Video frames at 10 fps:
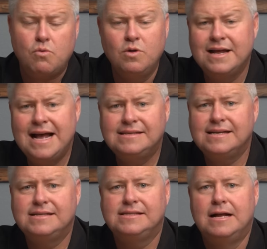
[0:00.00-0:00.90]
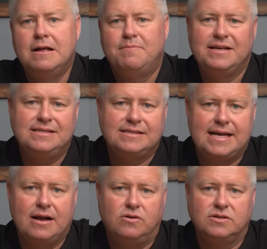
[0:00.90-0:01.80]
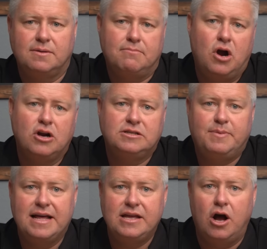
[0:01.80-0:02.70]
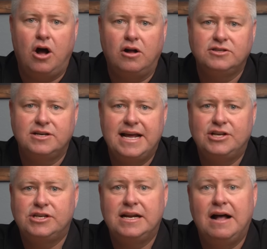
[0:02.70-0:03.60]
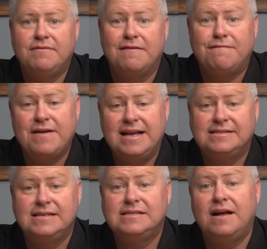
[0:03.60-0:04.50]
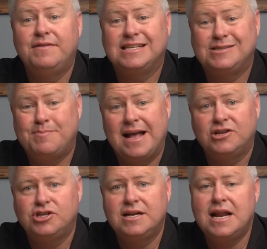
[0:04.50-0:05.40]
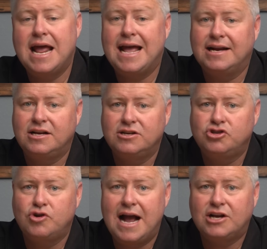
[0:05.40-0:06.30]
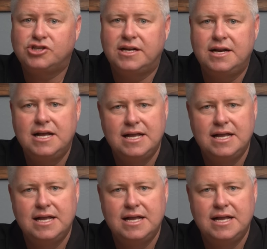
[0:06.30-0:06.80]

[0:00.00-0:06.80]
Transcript: Well, in essence, business cycles are marked by the alternation of the phases of expansion and contraction